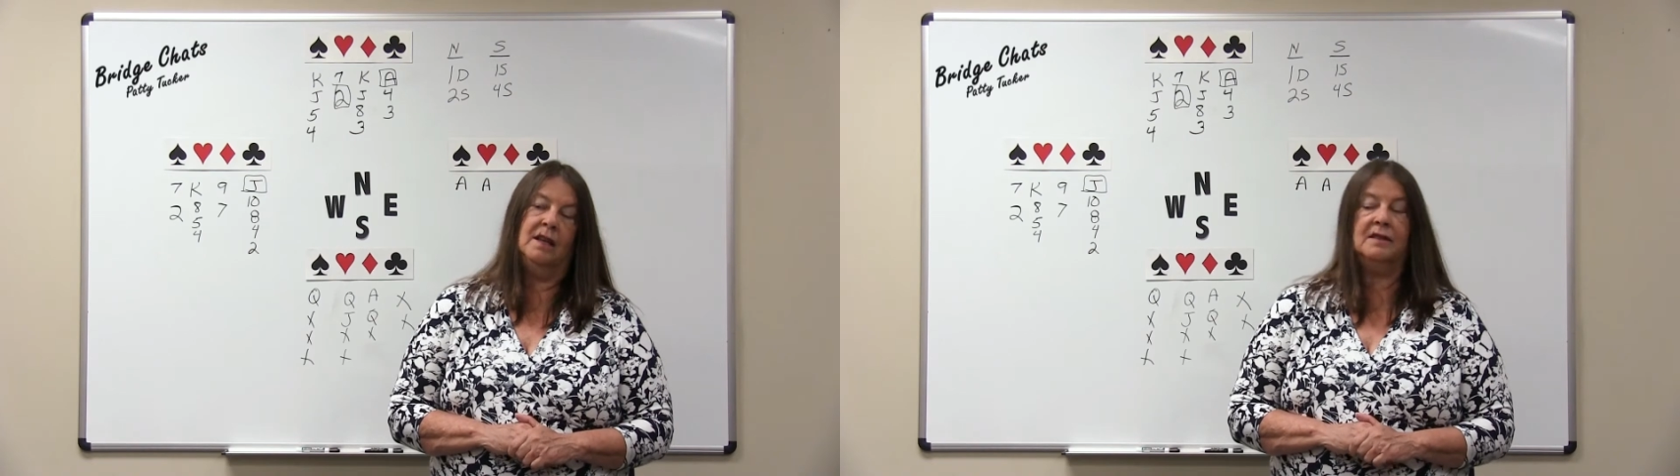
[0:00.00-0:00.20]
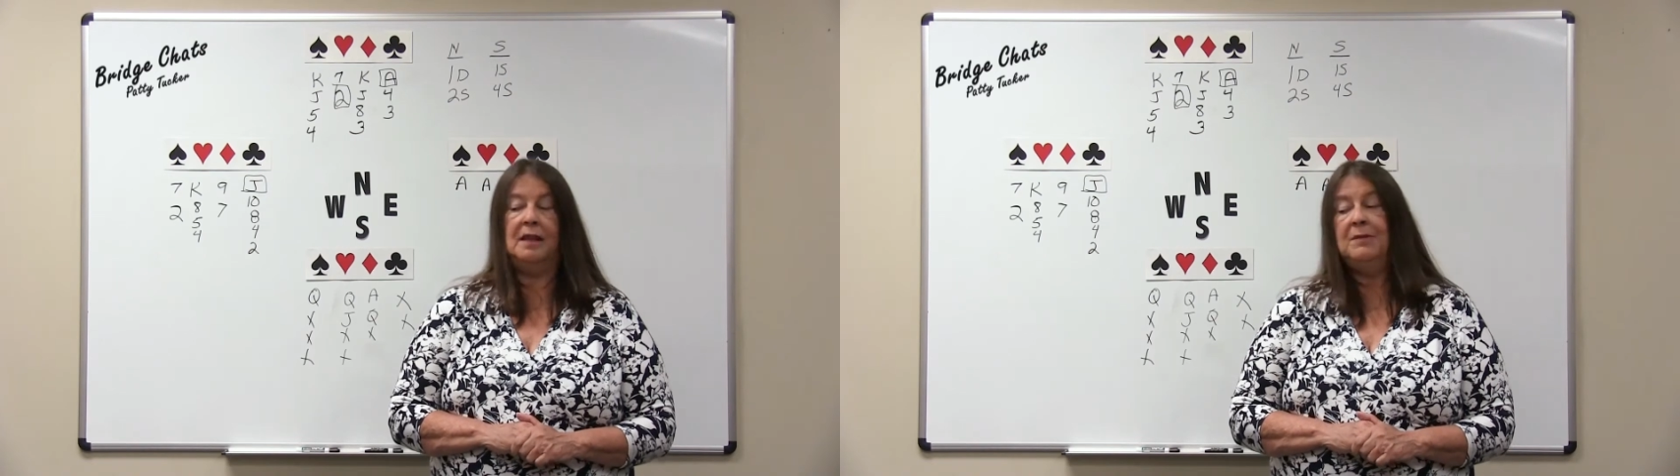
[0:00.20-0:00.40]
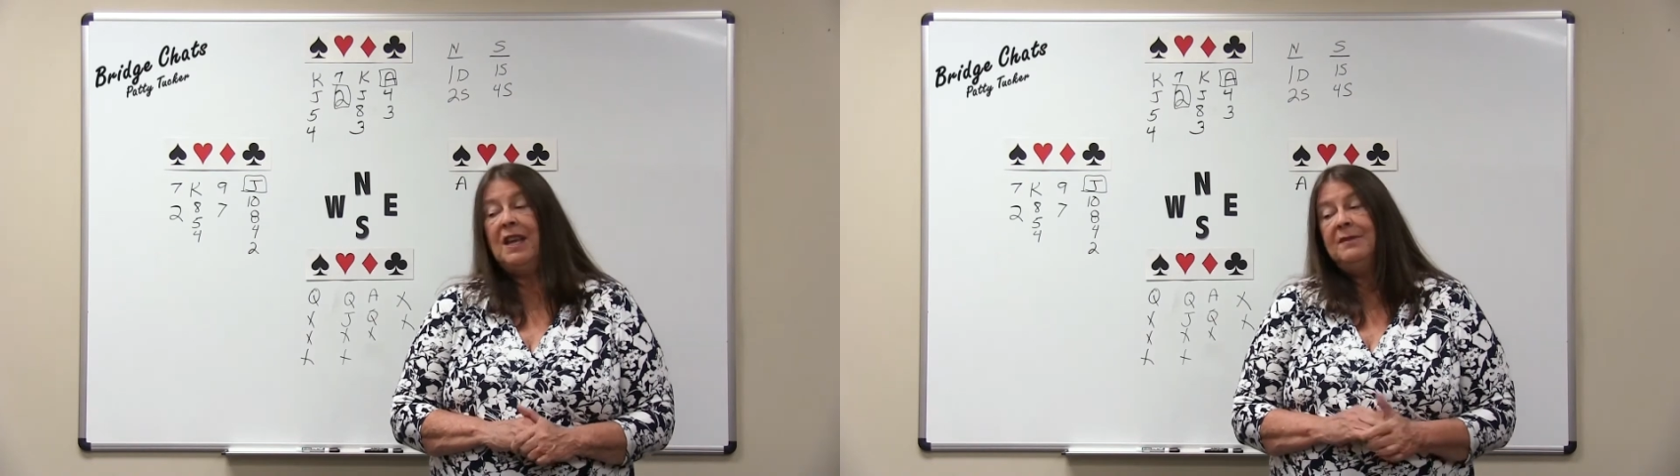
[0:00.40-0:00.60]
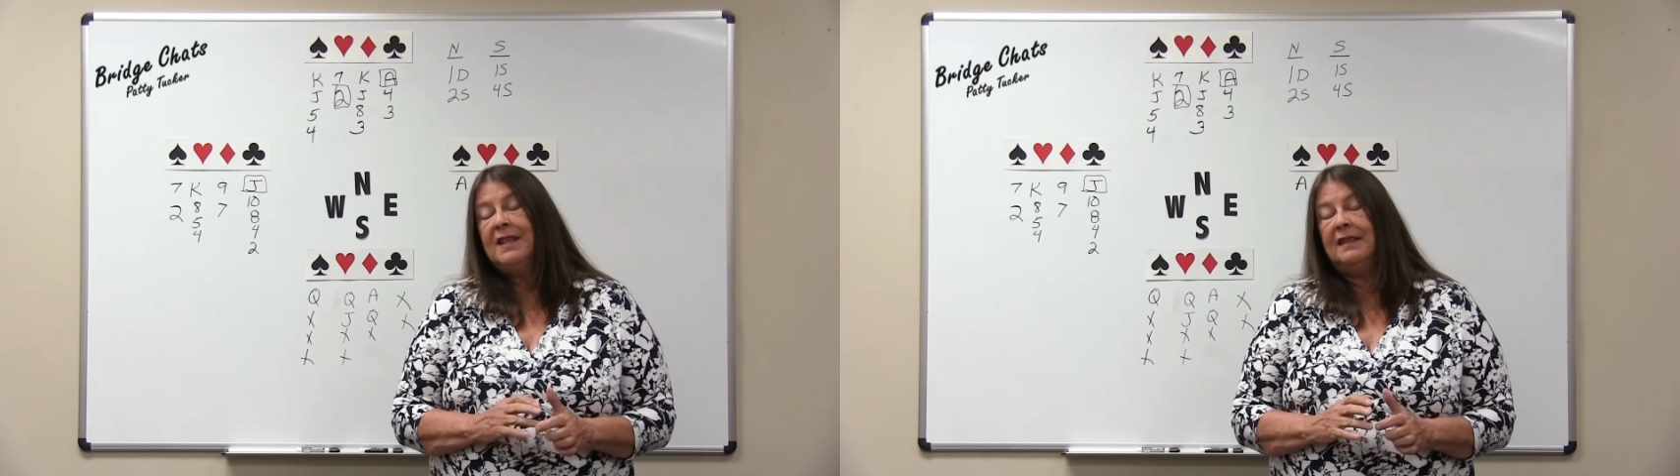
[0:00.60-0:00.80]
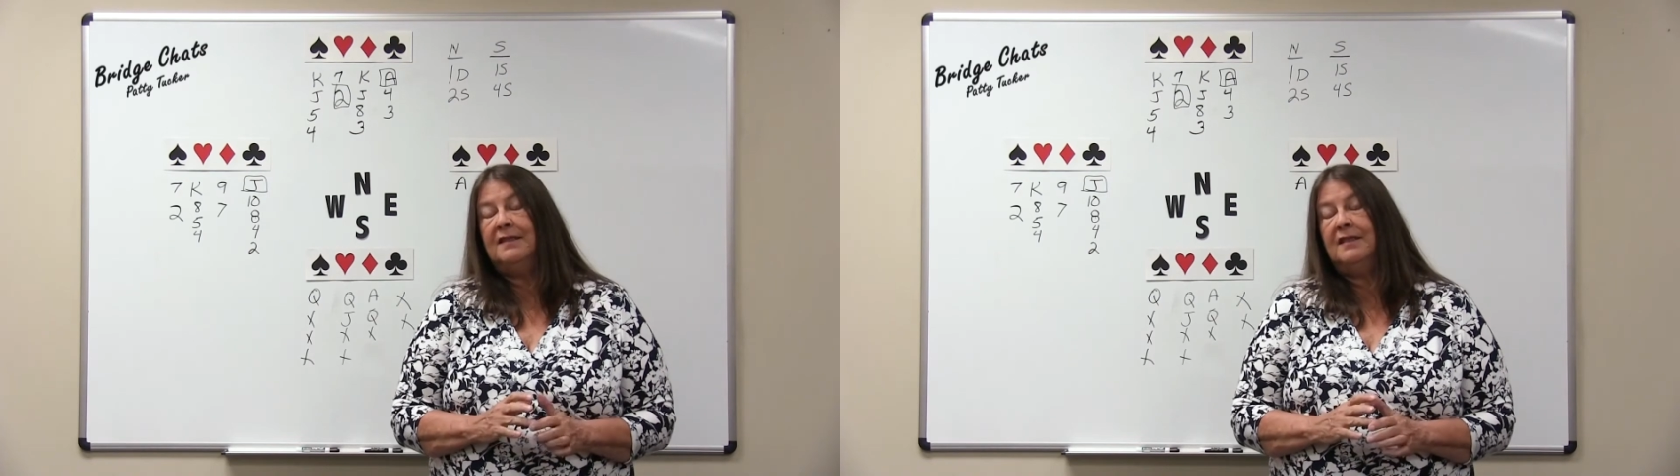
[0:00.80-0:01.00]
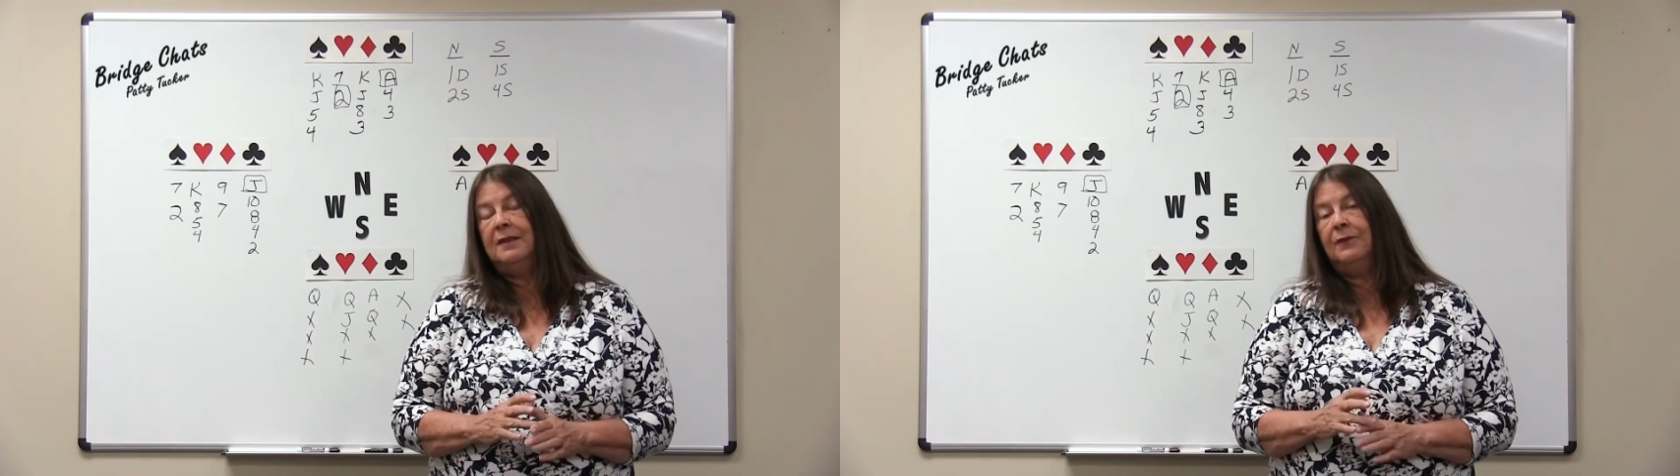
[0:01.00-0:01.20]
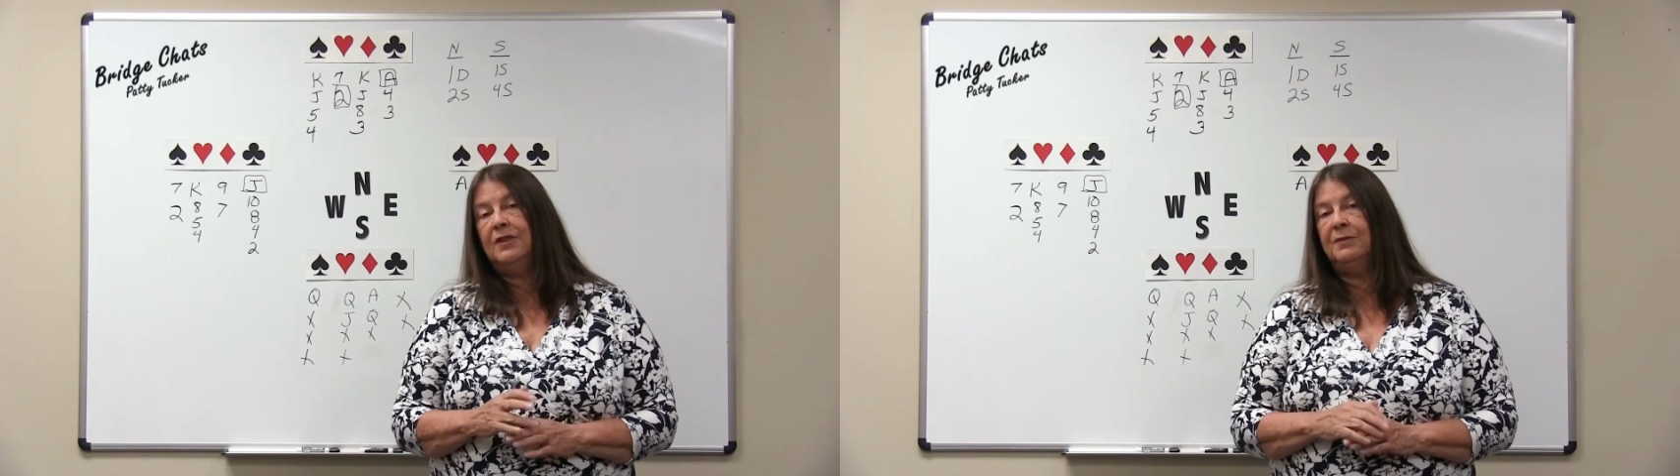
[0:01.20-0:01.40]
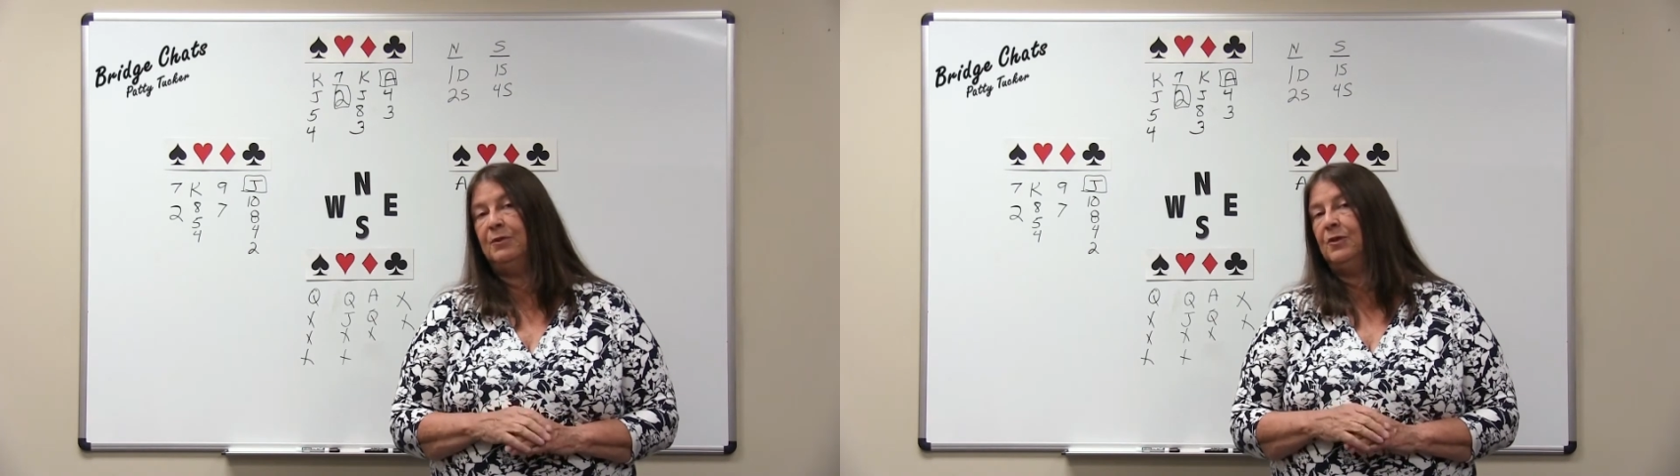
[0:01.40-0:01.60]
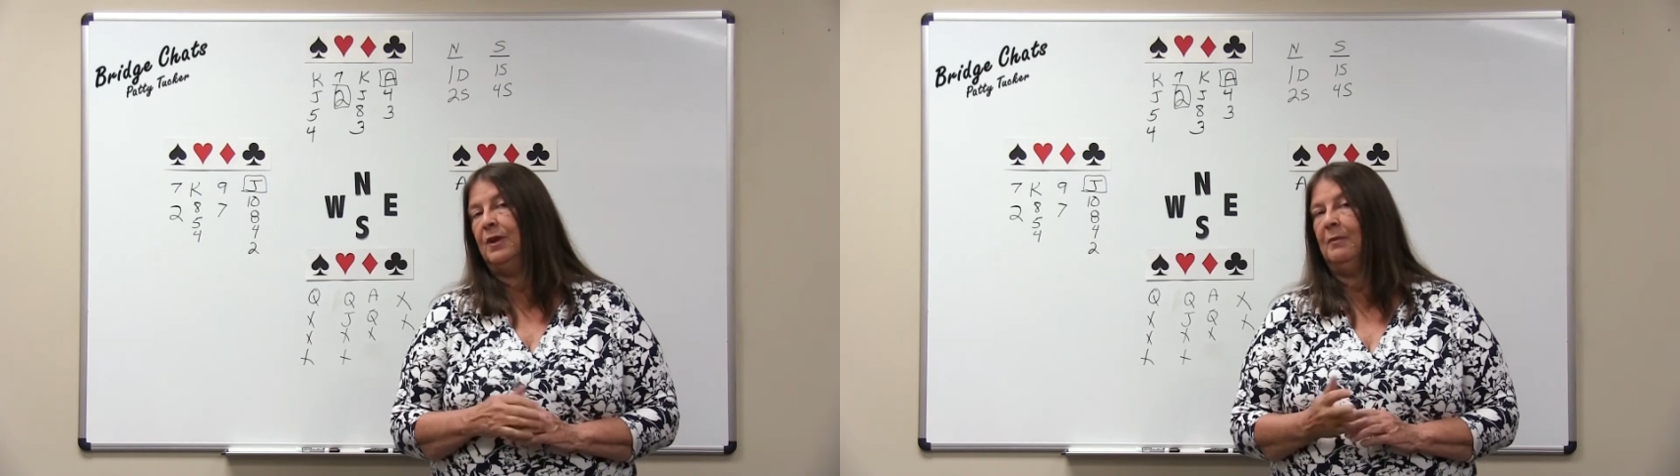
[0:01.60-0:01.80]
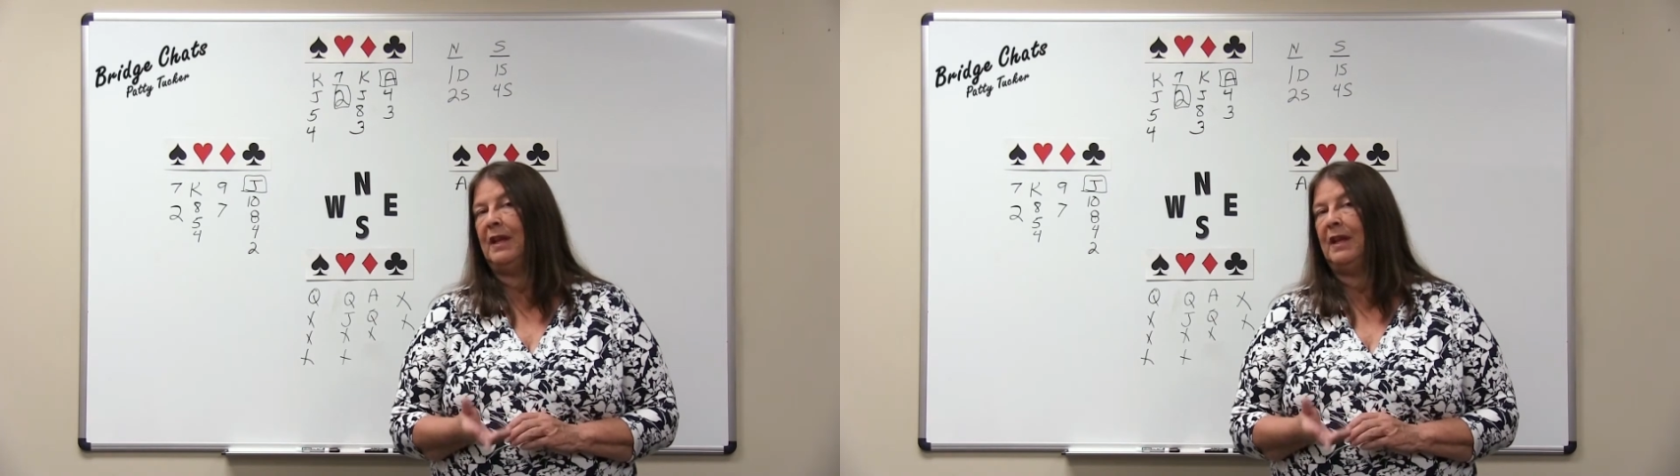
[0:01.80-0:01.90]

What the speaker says: Sometimes that's the difference between